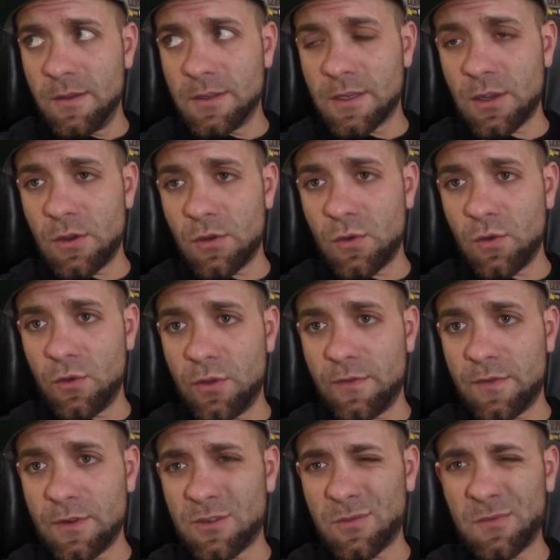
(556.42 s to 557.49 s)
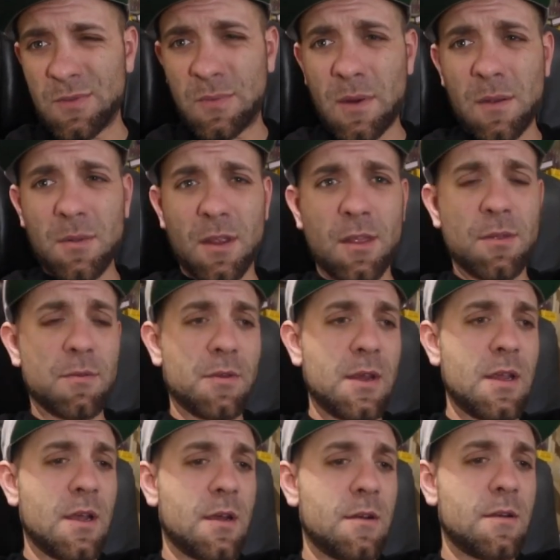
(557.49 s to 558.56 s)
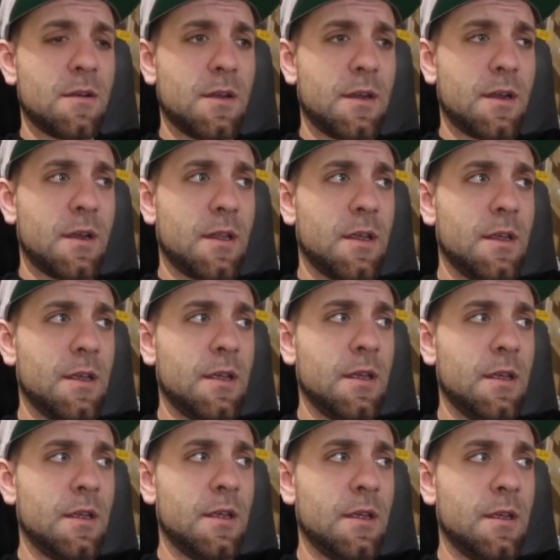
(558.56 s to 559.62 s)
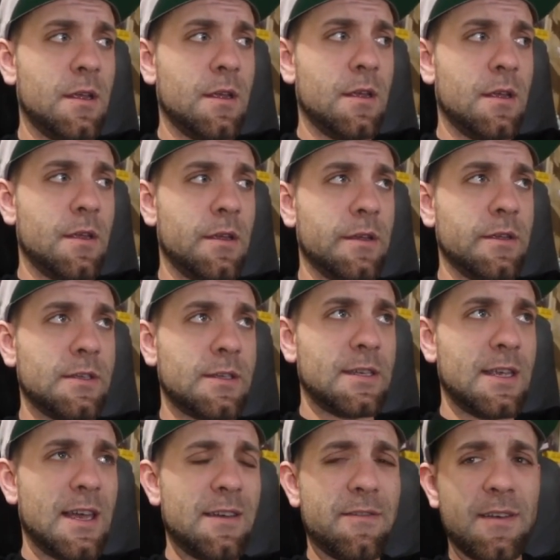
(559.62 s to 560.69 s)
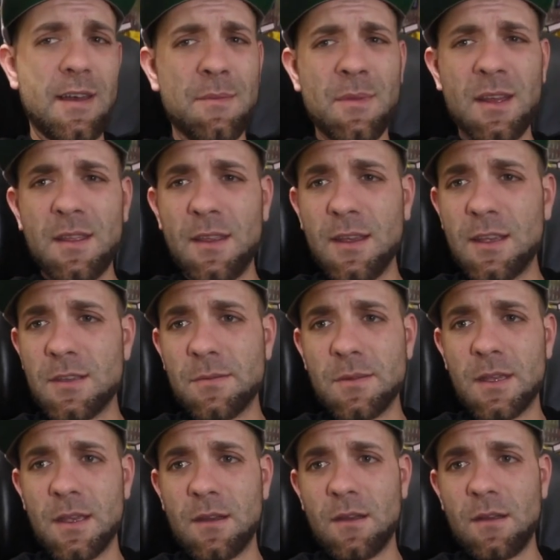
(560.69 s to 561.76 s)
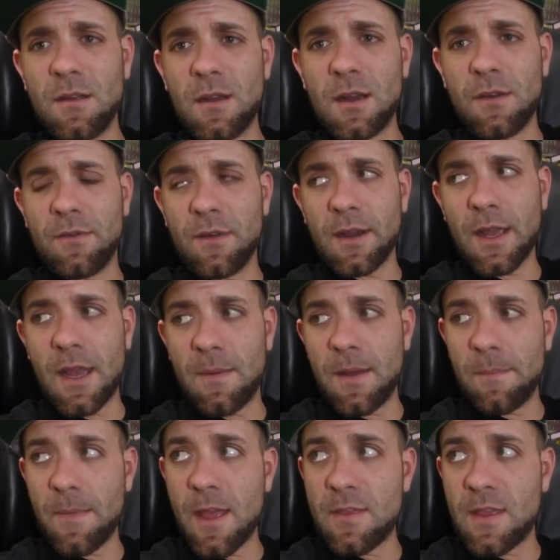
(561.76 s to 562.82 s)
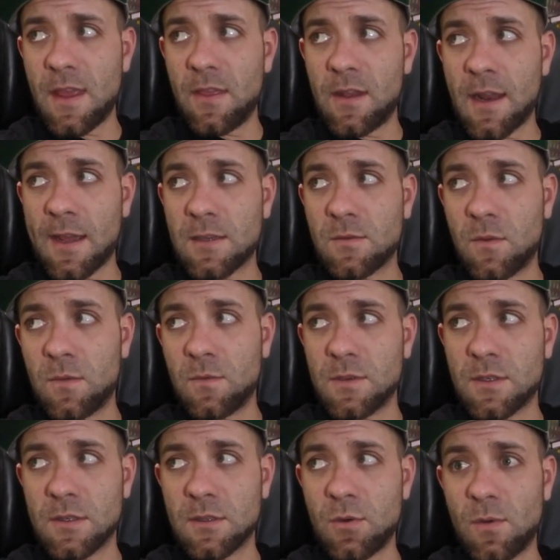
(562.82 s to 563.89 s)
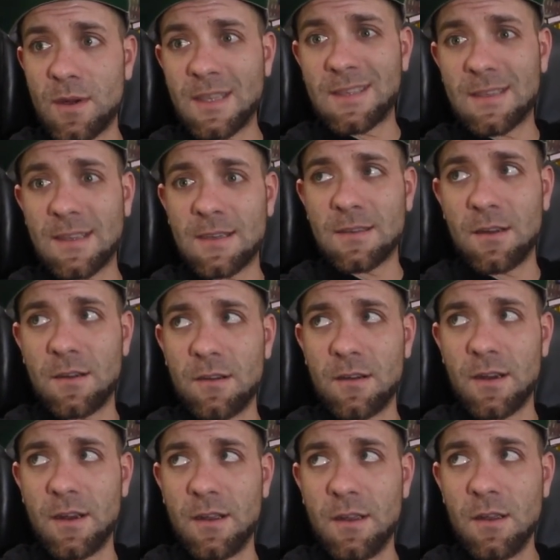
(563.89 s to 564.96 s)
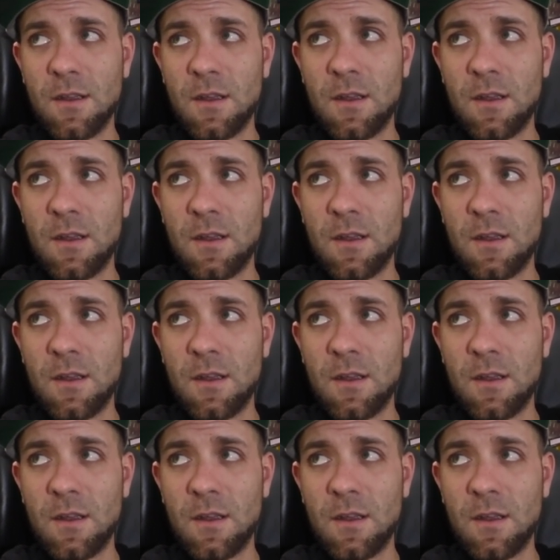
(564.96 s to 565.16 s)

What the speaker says: So the first one was probably 300 CFM, I think is what they call it. I forget. And then the next one was 2600.